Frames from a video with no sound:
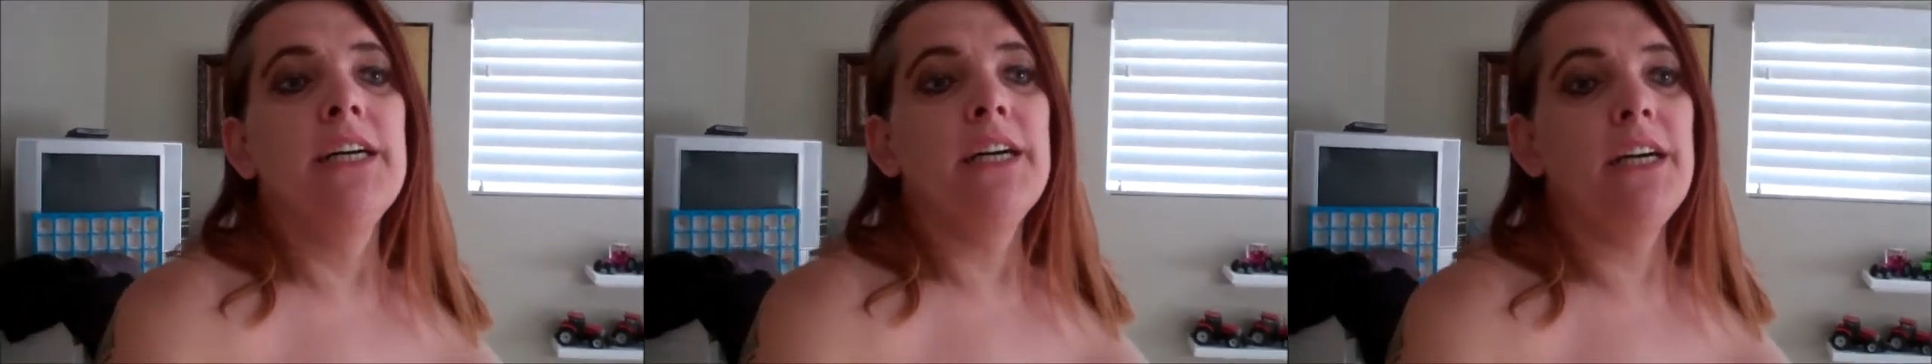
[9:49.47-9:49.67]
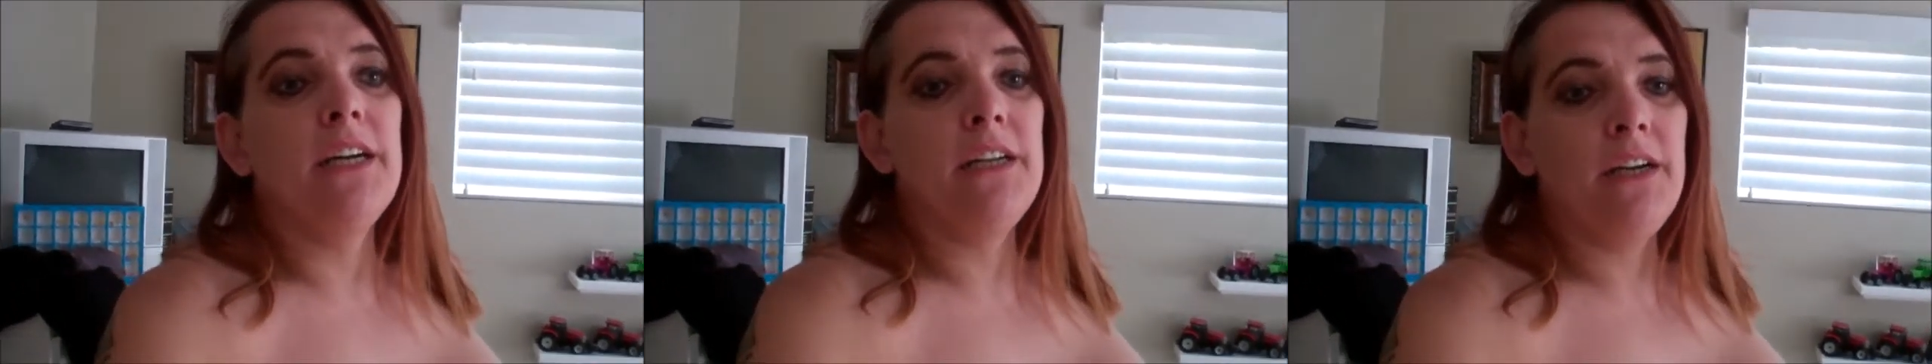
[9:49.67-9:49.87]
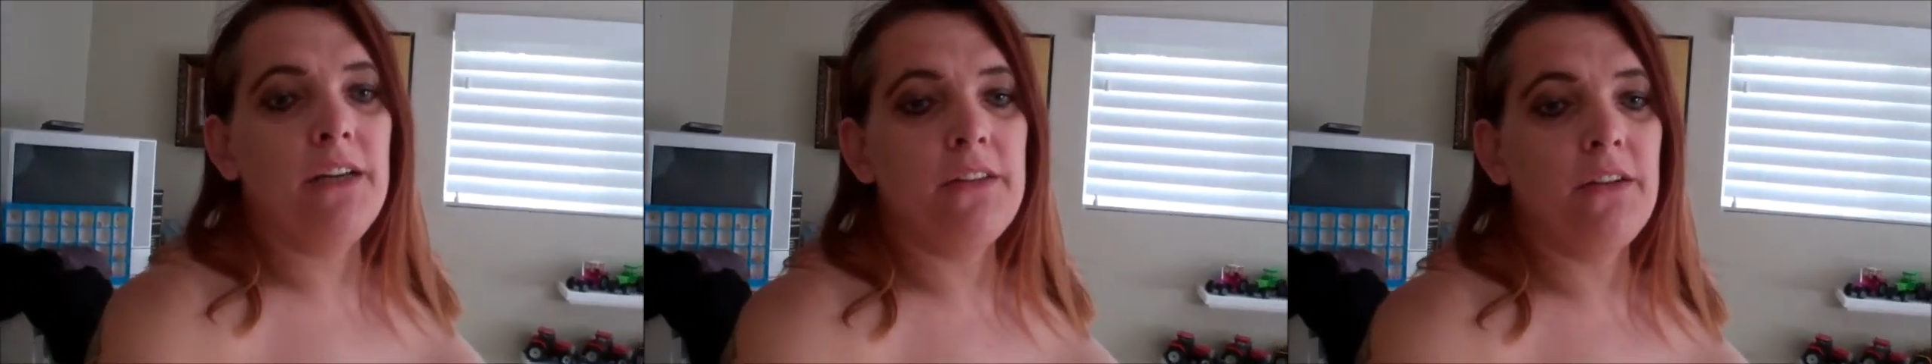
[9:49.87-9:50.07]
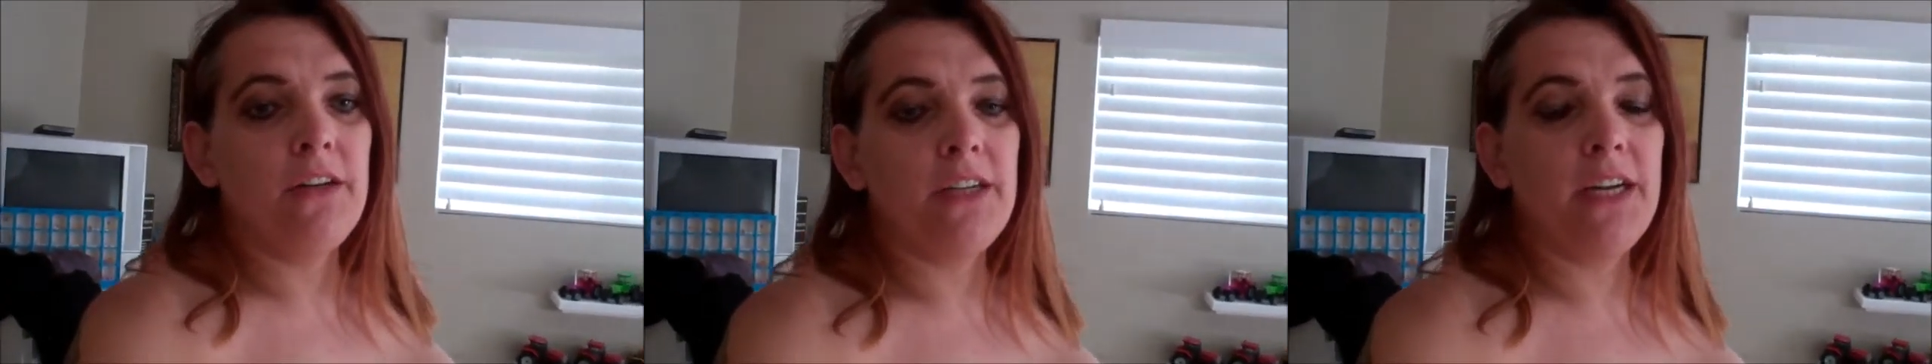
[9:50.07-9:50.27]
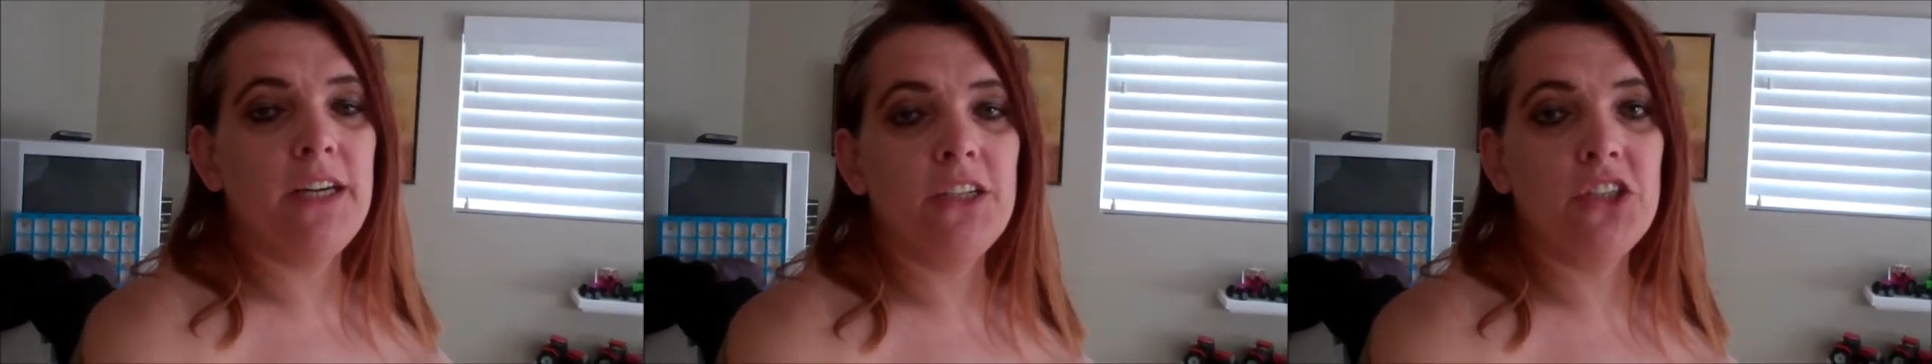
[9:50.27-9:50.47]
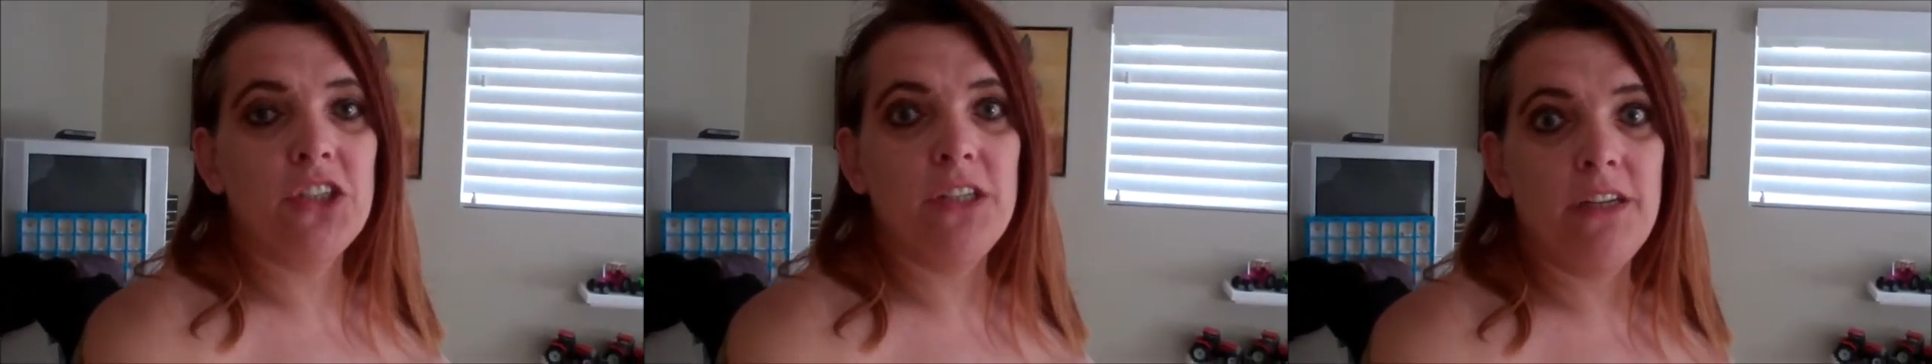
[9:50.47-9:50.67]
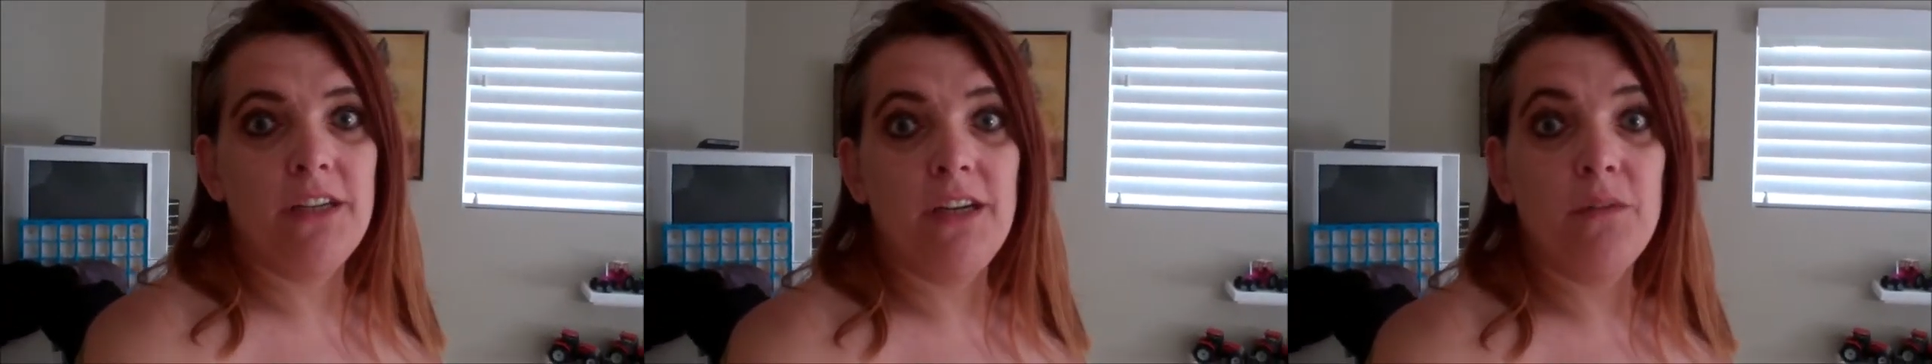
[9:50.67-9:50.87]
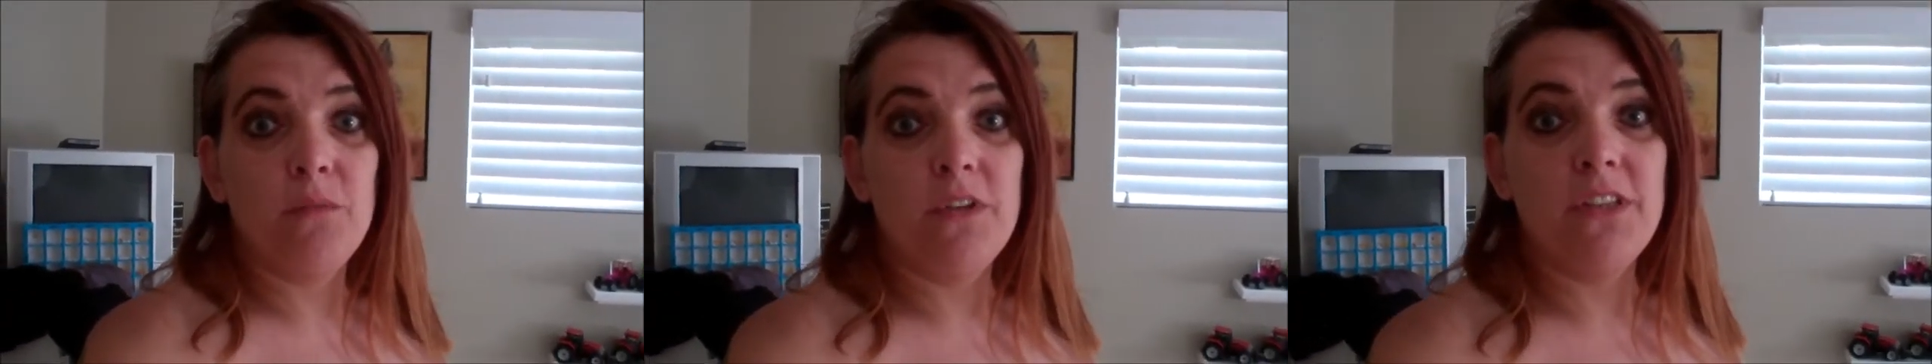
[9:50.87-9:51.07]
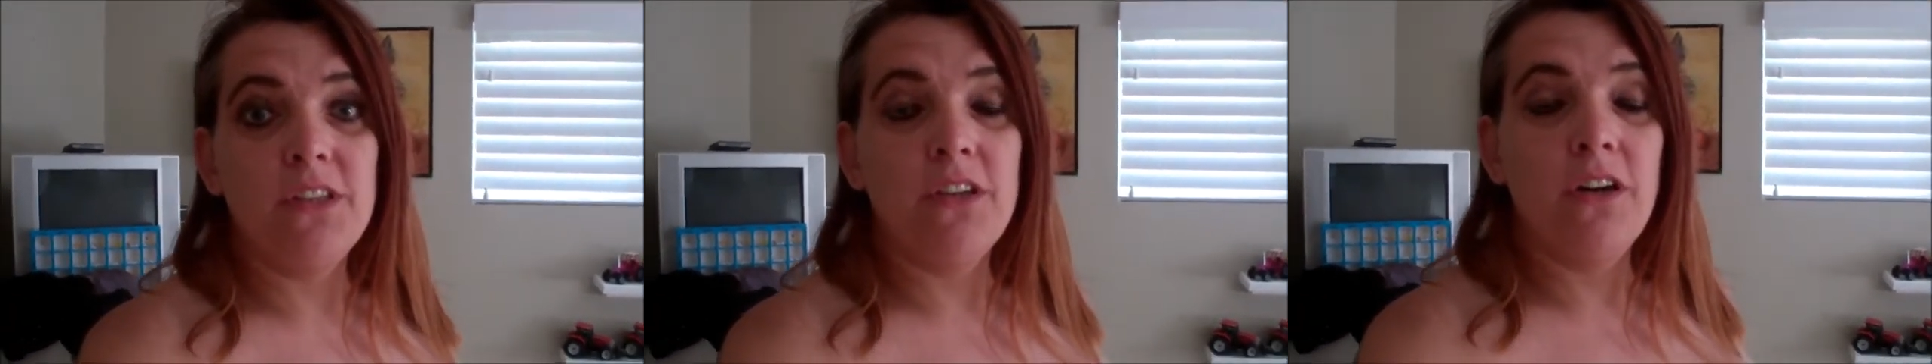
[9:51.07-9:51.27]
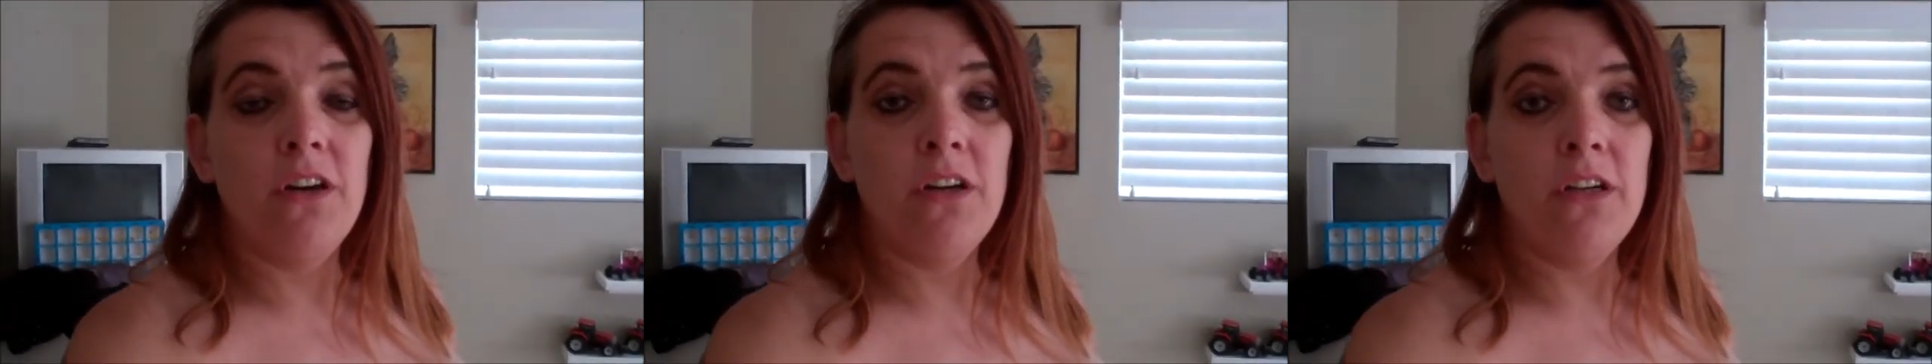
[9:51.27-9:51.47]
And I thought I'd share that with
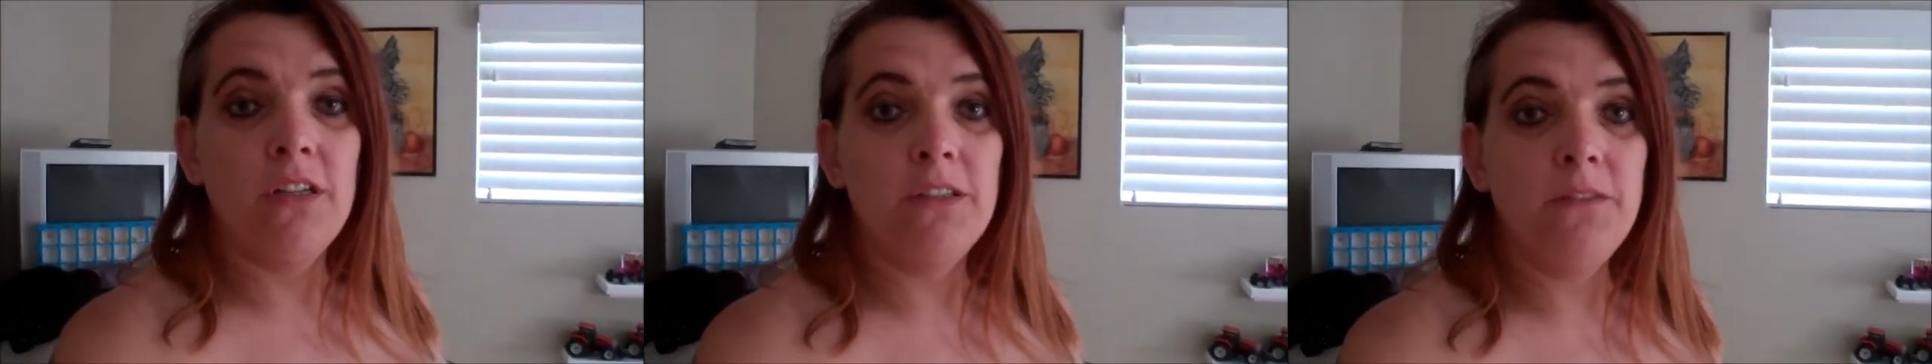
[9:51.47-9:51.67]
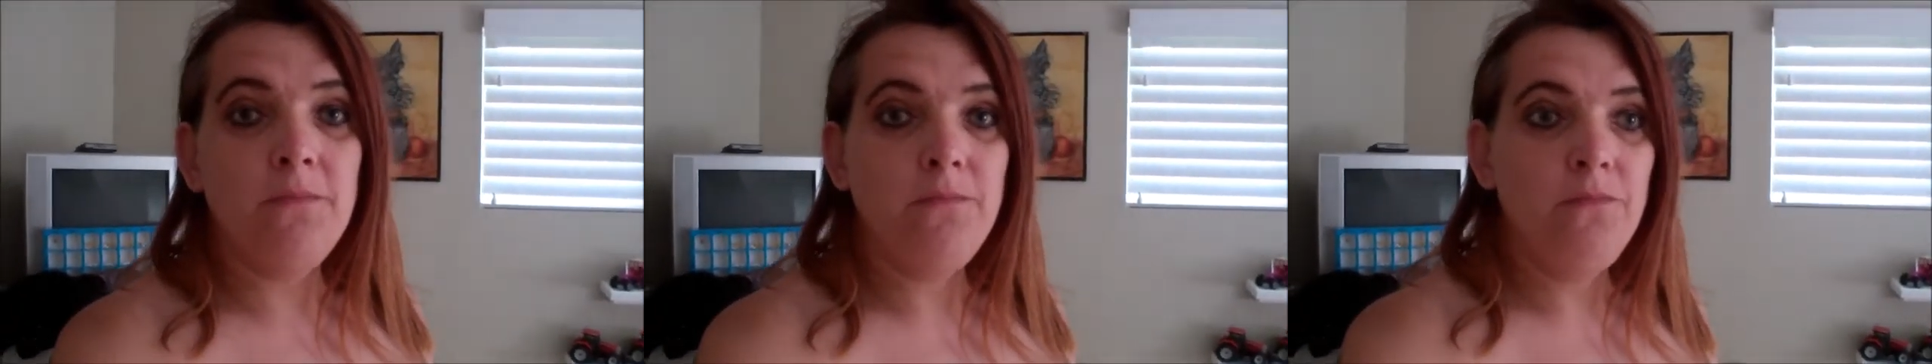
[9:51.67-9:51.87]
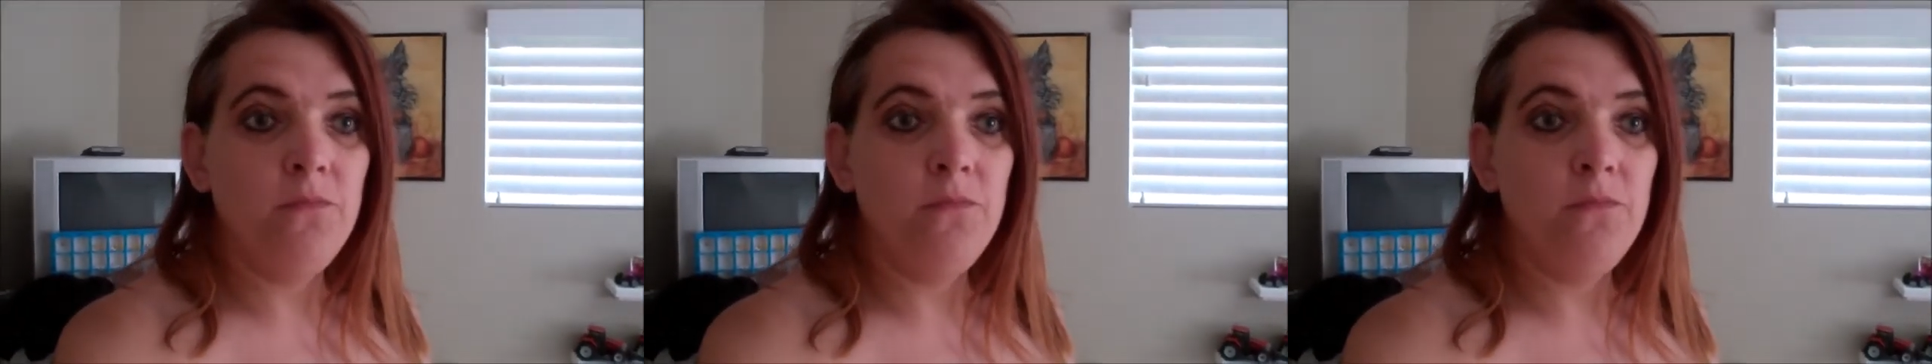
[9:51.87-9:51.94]
y'all